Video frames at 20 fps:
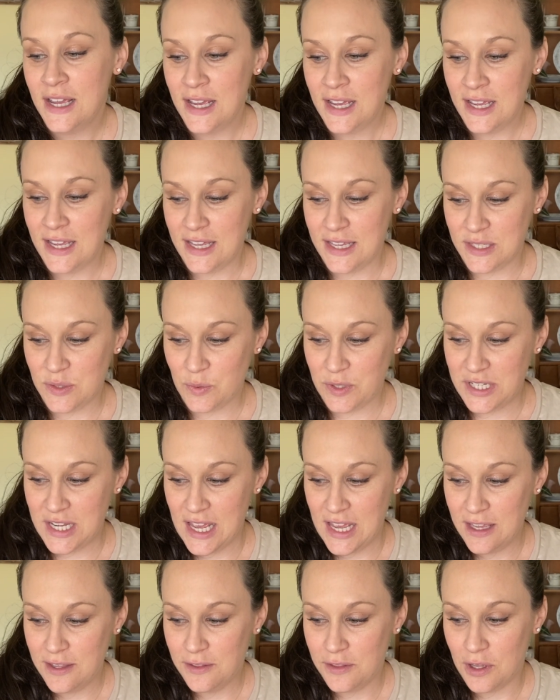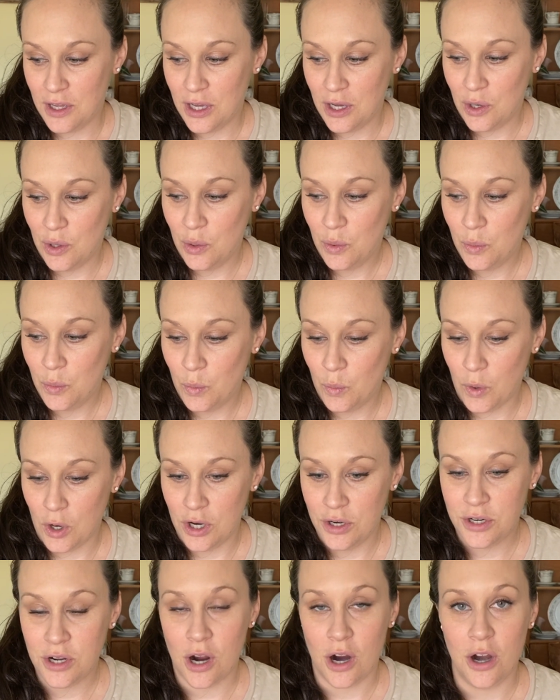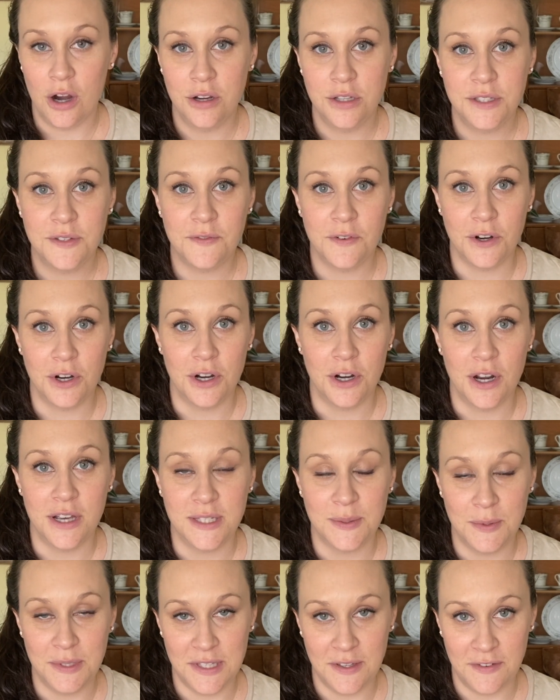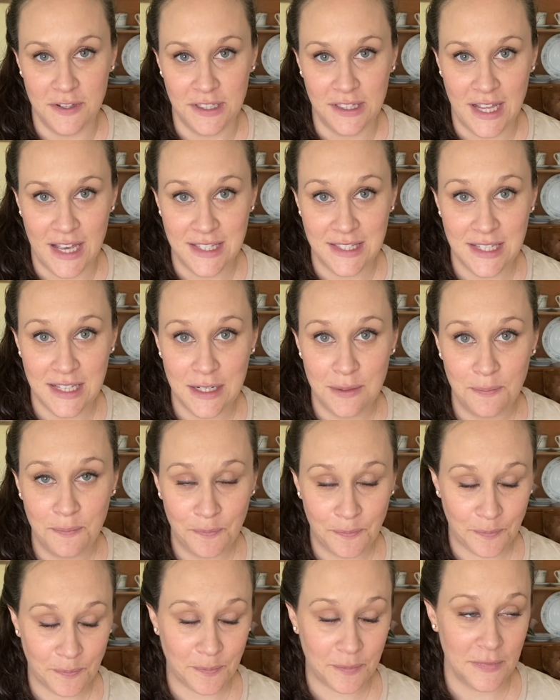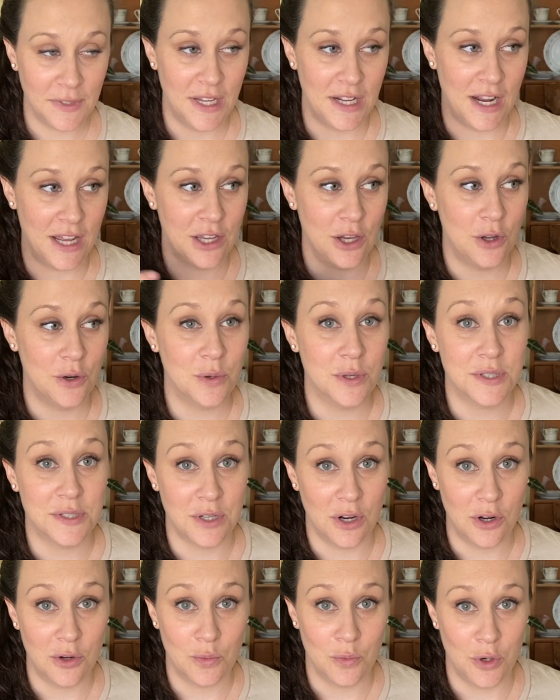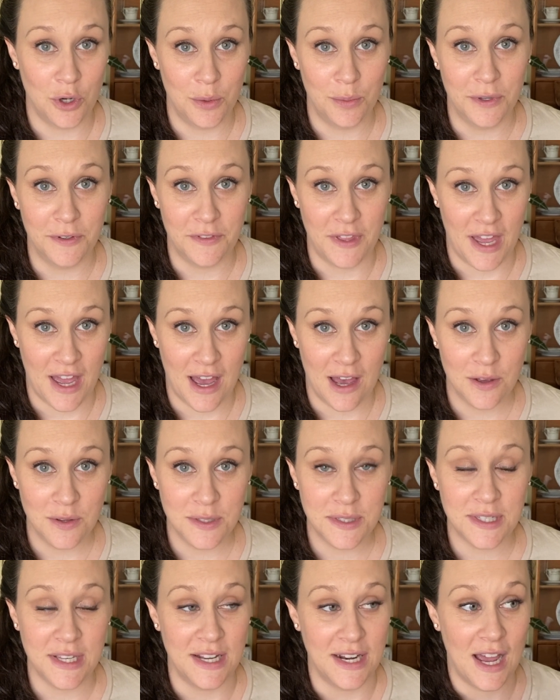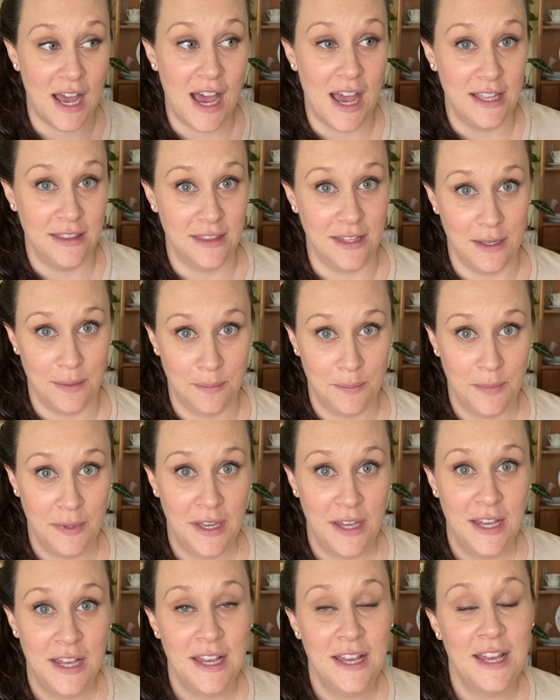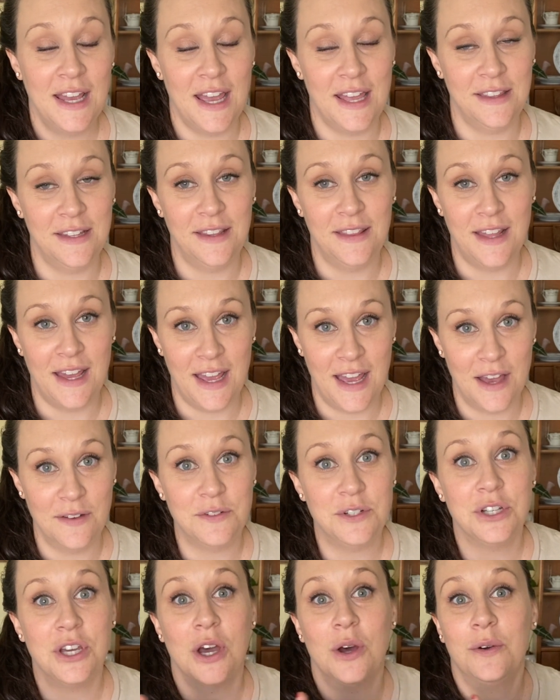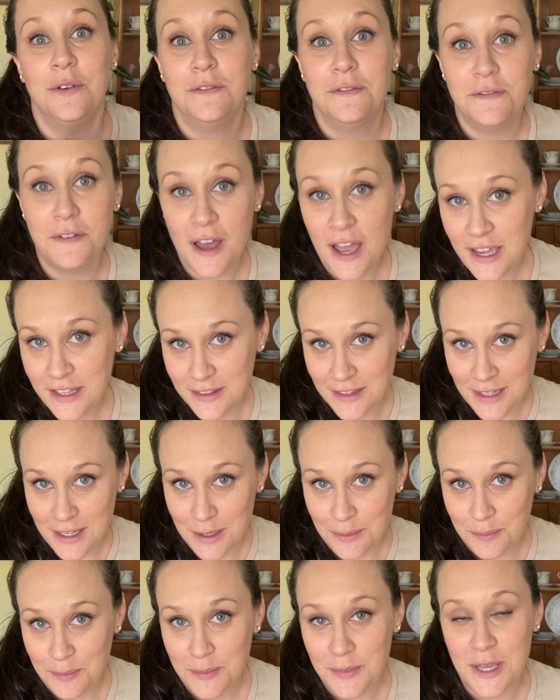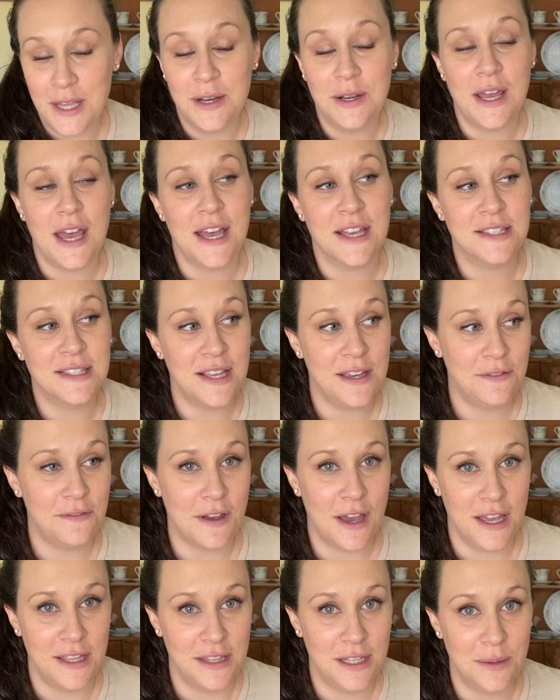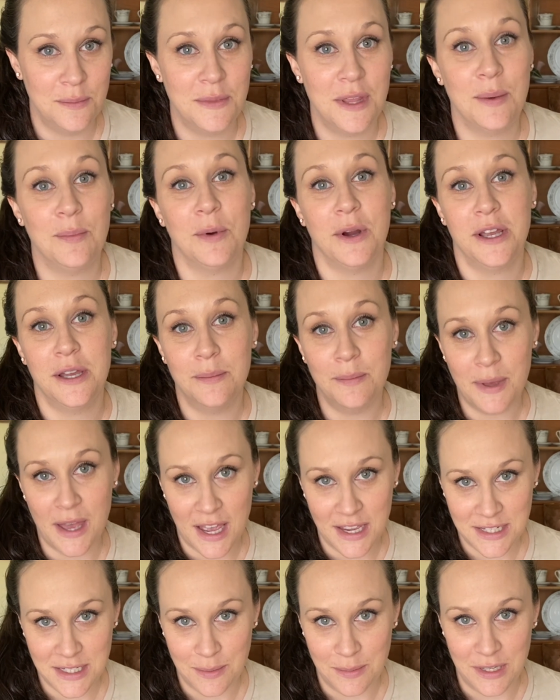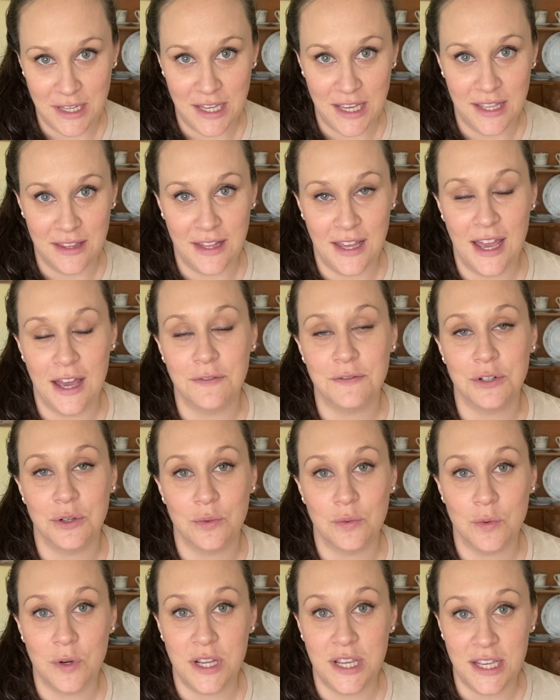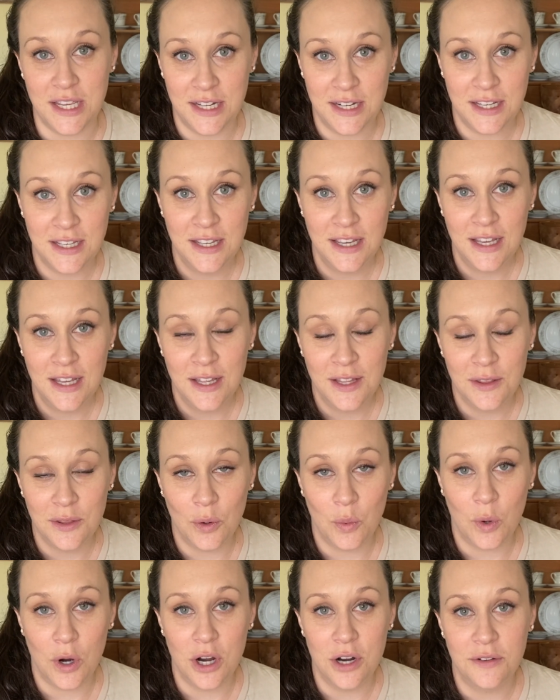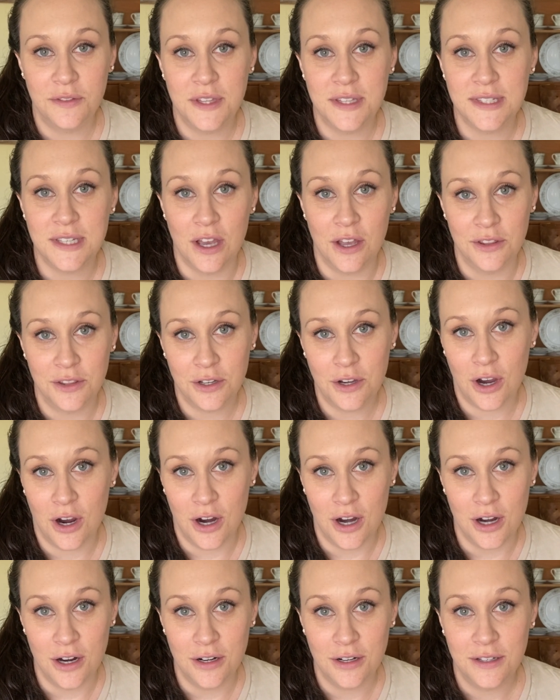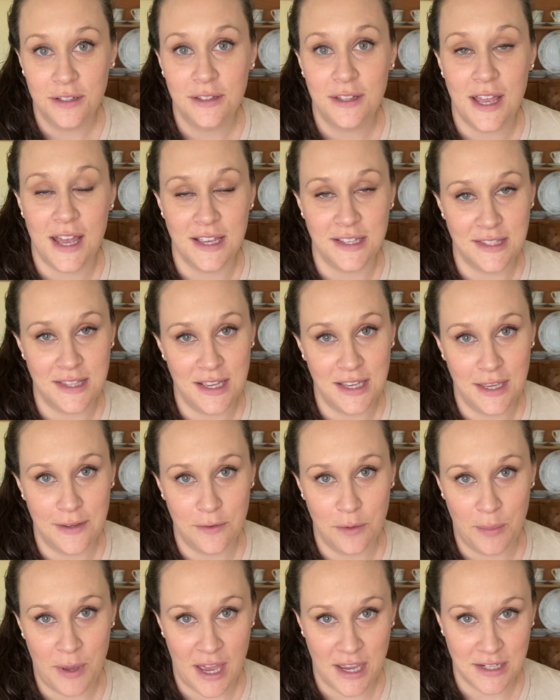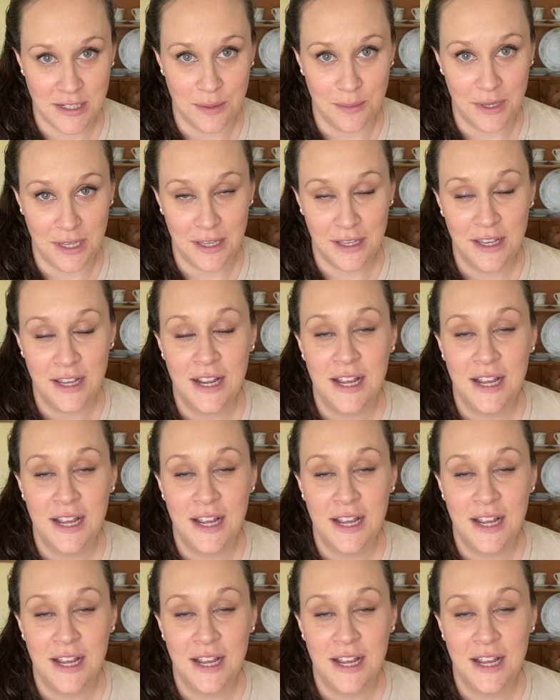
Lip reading: is we take the word cards for a specific lesson, and I go to a certain room of the house and hide them. And then they have to go and find them. And as they find them, they bring them back to me, and they have to read the word that's on the card as they give it back to me.